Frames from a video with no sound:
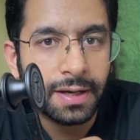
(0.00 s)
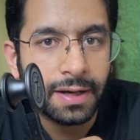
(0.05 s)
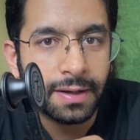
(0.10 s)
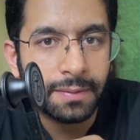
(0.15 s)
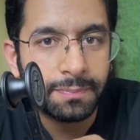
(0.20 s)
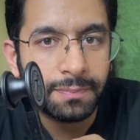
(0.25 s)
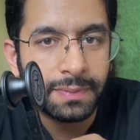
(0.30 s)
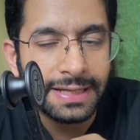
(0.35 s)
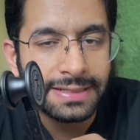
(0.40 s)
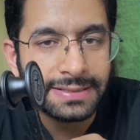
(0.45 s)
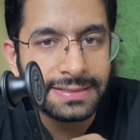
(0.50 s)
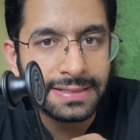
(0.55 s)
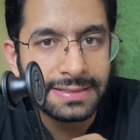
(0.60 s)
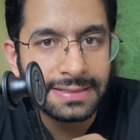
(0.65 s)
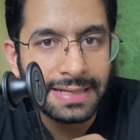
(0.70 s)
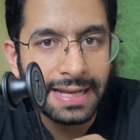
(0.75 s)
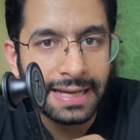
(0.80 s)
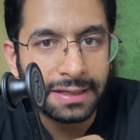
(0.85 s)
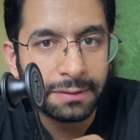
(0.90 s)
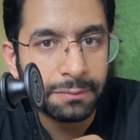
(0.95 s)
places
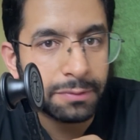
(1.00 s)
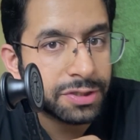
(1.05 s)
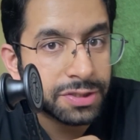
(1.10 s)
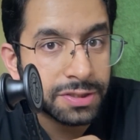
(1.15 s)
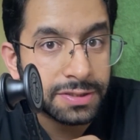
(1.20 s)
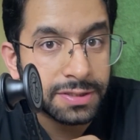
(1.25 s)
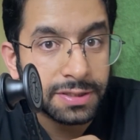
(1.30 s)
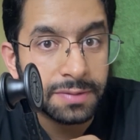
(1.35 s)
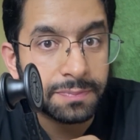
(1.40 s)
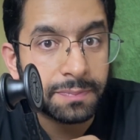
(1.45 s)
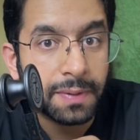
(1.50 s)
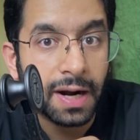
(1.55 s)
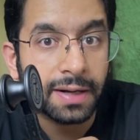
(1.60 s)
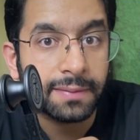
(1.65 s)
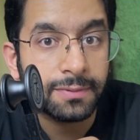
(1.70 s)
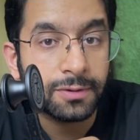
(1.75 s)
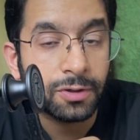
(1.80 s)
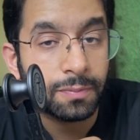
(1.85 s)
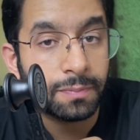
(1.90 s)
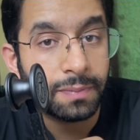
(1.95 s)
like emergency
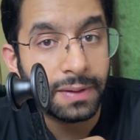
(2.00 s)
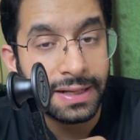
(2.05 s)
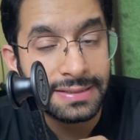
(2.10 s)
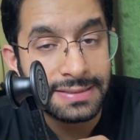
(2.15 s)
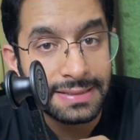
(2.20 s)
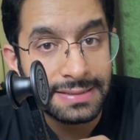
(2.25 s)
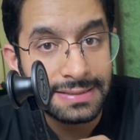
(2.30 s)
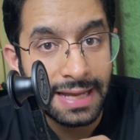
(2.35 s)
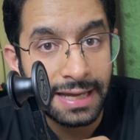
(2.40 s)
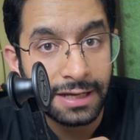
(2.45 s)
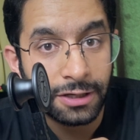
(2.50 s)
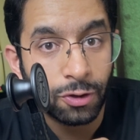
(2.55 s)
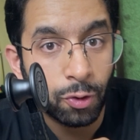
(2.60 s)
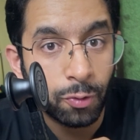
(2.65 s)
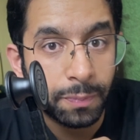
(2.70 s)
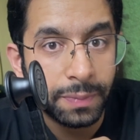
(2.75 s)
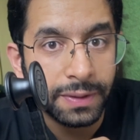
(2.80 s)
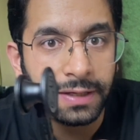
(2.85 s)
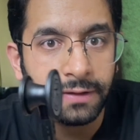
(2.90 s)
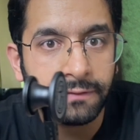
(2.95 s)
department or places like
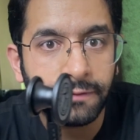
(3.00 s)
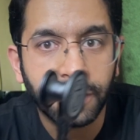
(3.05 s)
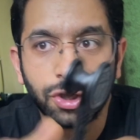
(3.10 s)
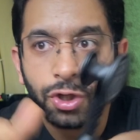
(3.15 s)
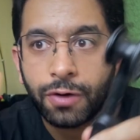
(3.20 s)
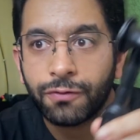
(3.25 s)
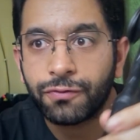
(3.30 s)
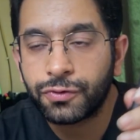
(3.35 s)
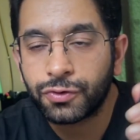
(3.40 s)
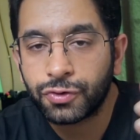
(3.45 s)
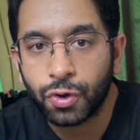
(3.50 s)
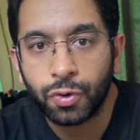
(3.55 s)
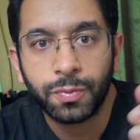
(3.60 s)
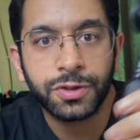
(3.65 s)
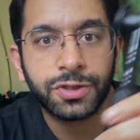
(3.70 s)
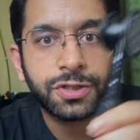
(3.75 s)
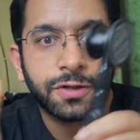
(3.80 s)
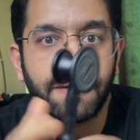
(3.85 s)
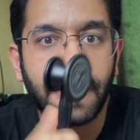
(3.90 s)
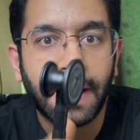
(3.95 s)
OPD where you have so
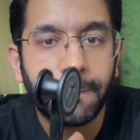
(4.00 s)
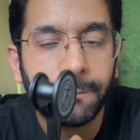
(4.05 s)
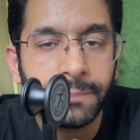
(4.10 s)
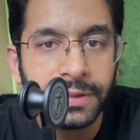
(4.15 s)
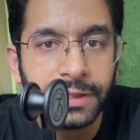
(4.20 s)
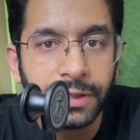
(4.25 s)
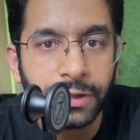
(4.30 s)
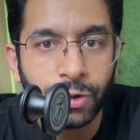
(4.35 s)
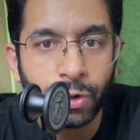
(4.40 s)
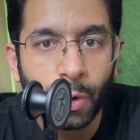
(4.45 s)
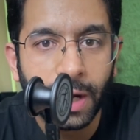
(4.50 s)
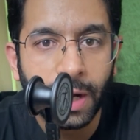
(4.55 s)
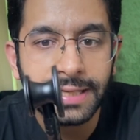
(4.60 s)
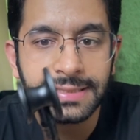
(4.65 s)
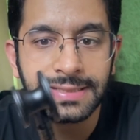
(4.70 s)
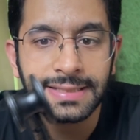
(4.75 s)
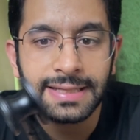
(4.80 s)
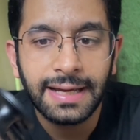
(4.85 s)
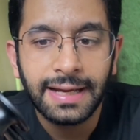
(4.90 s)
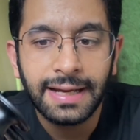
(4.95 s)
much of ambient
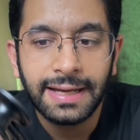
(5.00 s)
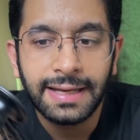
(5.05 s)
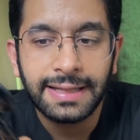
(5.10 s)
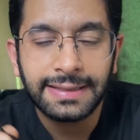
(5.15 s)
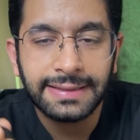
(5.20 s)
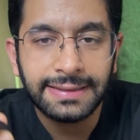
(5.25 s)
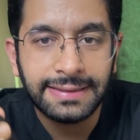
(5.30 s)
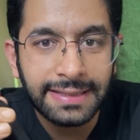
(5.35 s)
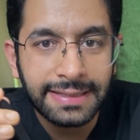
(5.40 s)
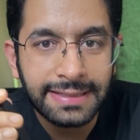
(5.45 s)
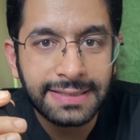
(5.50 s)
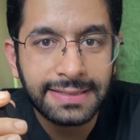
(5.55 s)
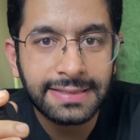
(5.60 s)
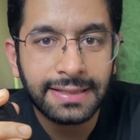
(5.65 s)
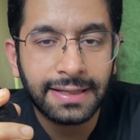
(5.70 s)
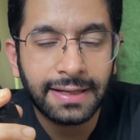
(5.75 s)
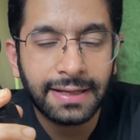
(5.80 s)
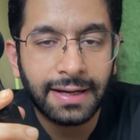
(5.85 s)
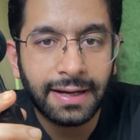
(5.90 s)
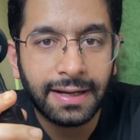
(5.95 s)
noise,
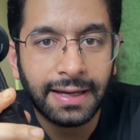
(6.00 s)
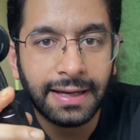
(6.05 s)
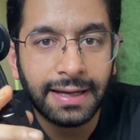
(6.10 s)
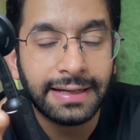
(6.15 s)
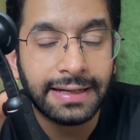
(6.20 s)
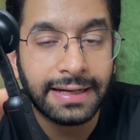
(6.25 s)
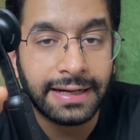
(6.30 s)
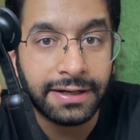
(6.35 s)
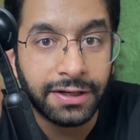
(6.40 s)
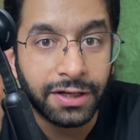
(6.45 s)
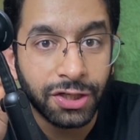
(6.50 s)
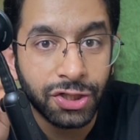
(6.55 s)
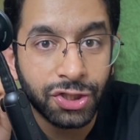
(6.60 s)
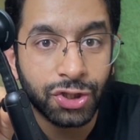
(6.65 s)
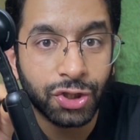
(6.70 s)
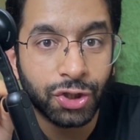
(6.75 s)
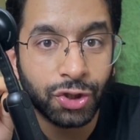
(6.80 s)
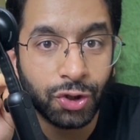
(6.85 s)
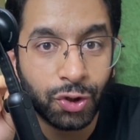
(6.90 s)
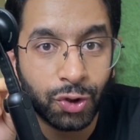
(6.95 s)
this, in
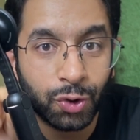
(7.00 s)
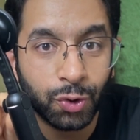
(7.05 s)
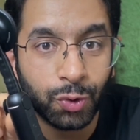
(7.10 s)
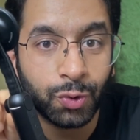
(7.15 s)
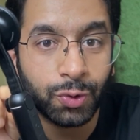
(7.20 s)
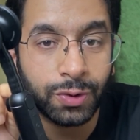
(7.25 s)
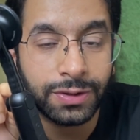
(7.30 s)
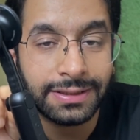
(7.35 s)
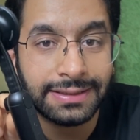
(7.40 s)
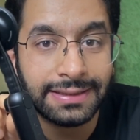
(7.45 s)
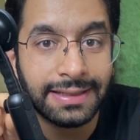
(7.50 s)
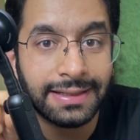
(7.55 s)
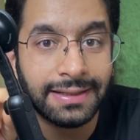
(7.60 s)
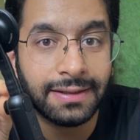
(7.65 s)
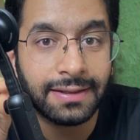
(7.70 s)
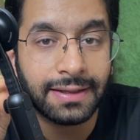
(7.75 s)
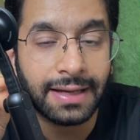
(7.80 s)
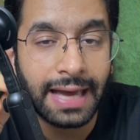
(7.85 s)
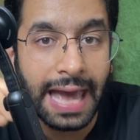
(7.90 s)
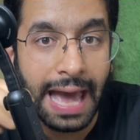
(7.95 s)
addition to
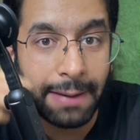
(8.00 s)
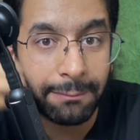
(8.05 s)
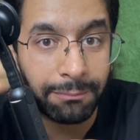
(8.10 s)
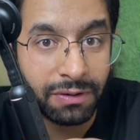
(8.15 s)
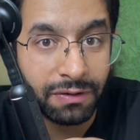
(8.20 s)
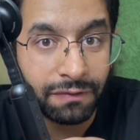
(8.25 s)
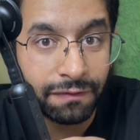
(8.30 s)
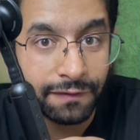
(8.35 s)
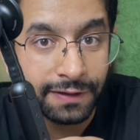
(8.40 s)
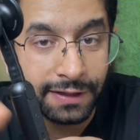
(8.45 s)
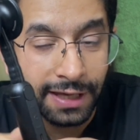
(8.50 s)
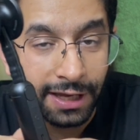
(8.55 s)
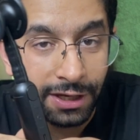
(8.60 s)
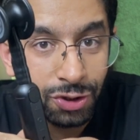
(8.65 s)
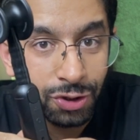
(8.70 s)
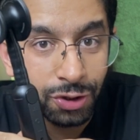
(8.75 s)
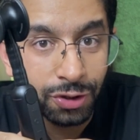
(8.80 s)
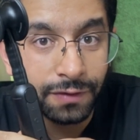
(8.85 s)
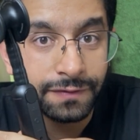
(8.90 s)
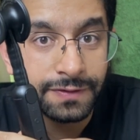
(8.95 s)
the
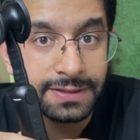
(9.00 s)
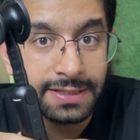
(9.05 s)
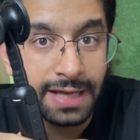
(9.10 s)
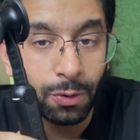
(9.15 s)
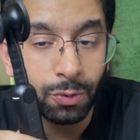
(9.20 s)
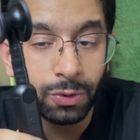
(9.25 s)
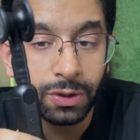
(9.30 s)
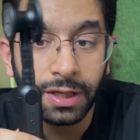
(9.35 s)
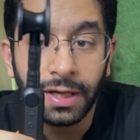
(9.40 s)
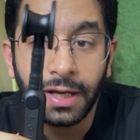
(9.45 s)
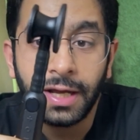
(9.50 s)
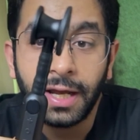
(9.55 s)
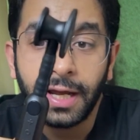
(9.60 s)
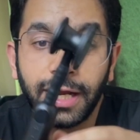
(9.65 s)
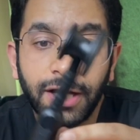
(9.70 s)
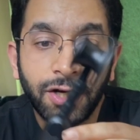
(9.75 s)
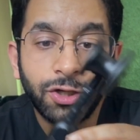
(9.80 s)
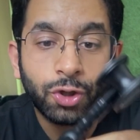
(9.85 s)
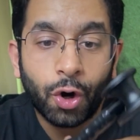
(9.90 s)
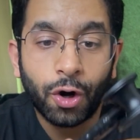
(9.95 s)
amplification of sound,
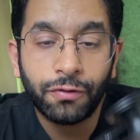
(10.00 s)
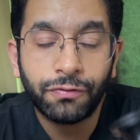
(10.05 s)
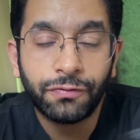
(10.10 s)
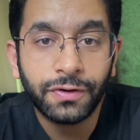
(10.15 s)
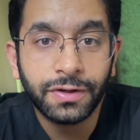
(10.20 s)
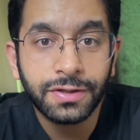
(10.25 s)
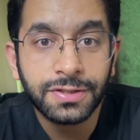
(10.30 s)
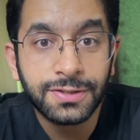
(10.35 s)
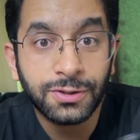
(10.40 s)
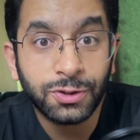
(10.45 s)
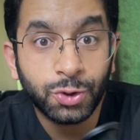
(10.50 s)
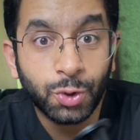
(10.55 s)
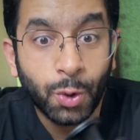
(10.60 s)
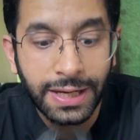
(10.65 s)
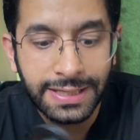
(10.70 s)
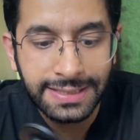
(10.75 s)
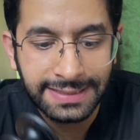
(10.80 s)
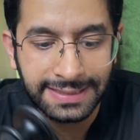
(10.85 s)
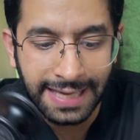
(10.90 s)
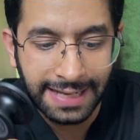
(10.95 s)
it offers
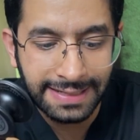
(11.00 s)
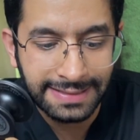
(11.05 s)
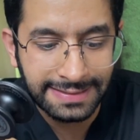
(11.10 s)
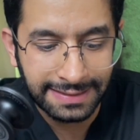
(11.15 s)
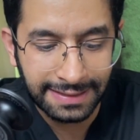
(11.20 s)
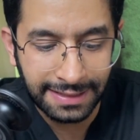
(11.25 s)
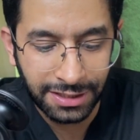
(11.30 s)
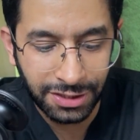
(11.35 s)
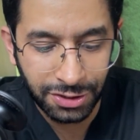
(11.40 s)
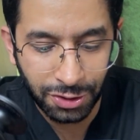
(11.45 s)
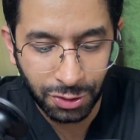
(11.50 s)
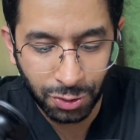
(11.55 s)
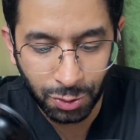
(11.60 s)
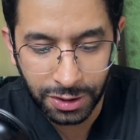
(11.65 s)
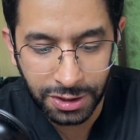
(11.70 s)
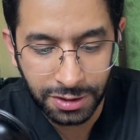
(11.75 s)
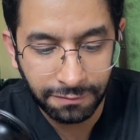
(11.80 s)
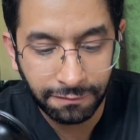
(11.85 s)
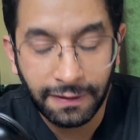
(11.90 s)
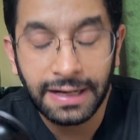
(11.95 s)
noise cancellation. So
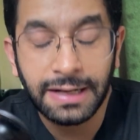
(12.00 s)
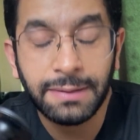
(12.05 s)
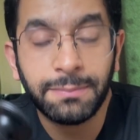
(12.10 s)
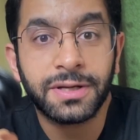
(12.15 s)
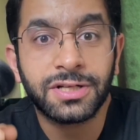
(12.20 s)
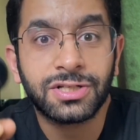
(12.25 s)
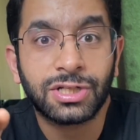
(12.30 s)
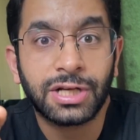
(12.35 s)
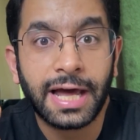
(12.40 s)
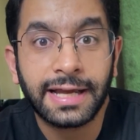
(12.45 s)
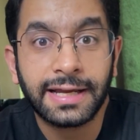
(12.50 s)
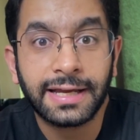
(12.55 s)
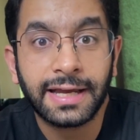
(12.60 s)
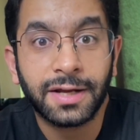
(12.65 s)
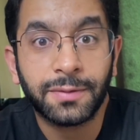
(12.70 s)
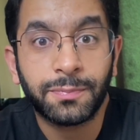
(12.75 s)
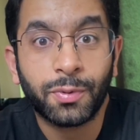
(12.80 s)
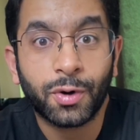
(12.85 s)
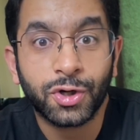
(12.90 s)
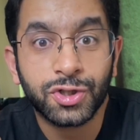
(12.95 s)
it's very much like
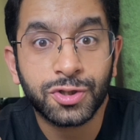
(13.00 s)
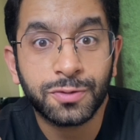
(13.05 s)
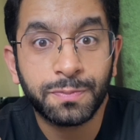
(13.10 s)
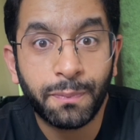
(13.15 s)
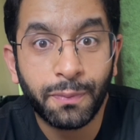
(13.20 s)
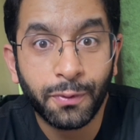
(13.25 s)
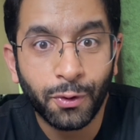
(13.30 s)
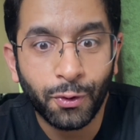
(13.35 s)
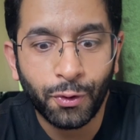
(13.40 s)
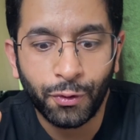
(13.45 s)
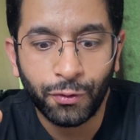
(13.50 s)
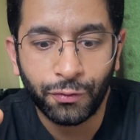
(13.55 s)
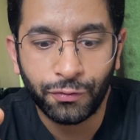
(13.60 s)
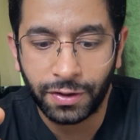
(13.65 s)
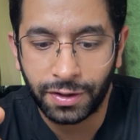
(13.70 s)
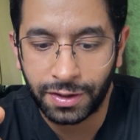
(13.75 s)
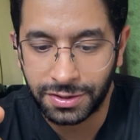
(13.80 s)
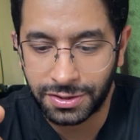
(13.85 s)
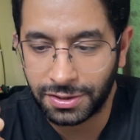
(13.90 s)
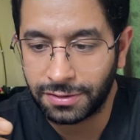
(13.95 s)
AirPods Pro
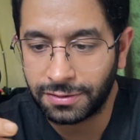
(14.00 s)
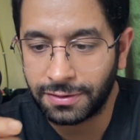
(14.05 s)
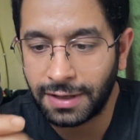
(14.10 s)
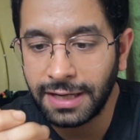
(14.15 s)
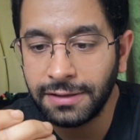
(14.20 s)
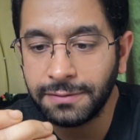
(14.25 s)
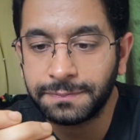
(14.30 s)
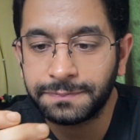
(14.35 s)
version, right?